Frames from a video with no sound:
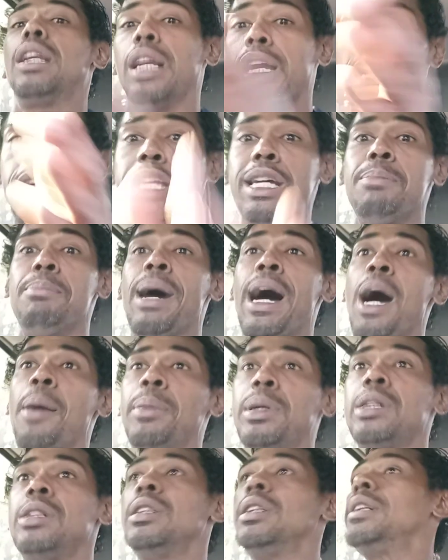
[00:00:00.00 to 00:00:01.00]
Love your
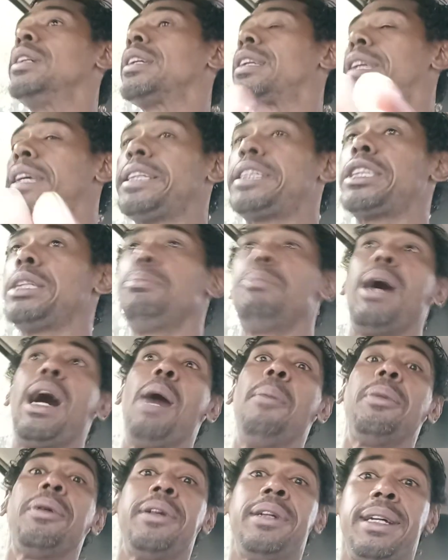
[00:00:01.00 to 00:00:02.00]
mama, kiss your
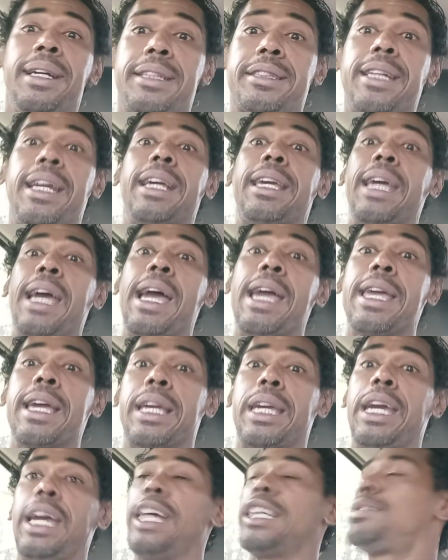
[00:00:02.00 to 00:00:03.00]
mama, and take care of
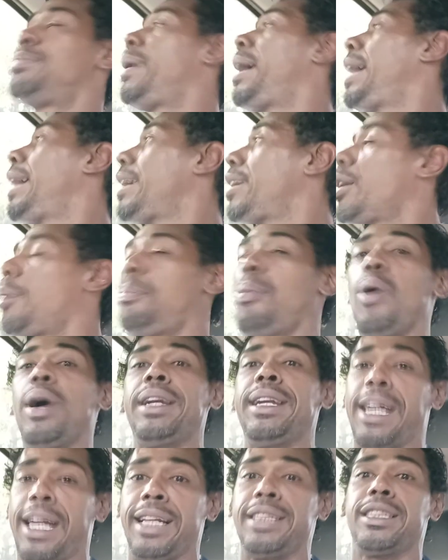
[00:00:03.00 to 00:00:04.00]
your kids, man. Your boy,
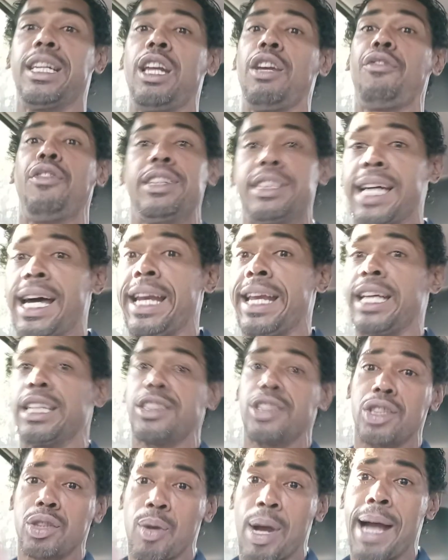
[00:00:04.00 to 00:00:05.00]
Daddy Jellyfish, out of here.
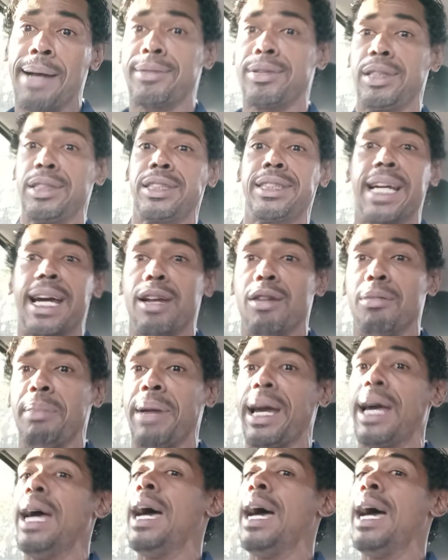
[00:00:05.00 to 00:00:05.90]
Subscribe to the channel, man.